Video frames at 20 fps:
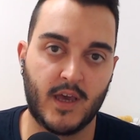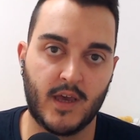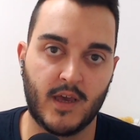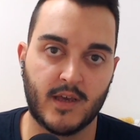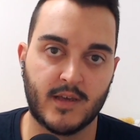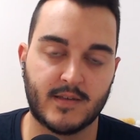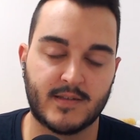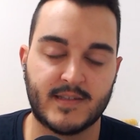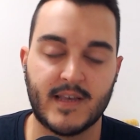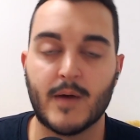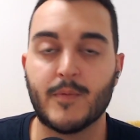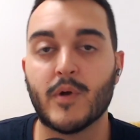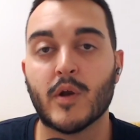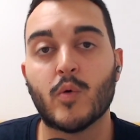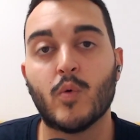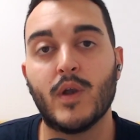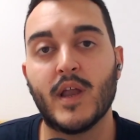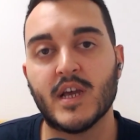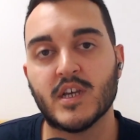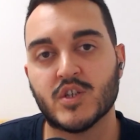some
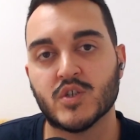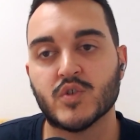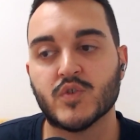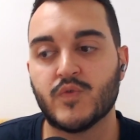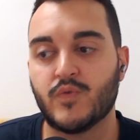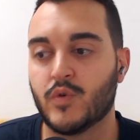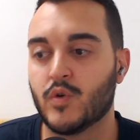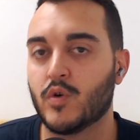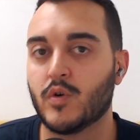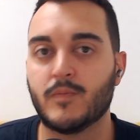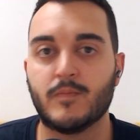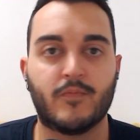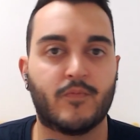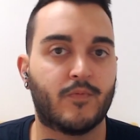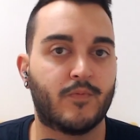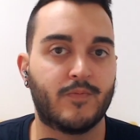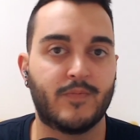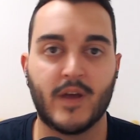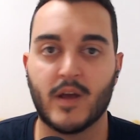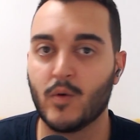regulations for
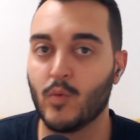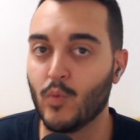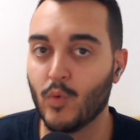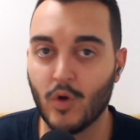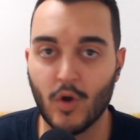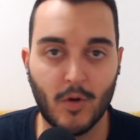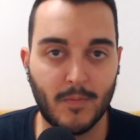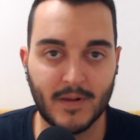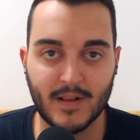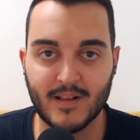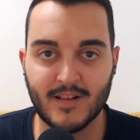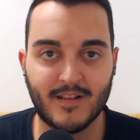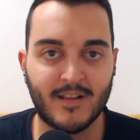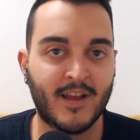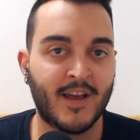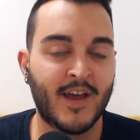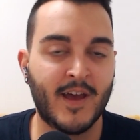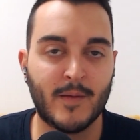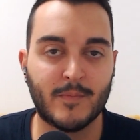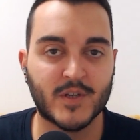the global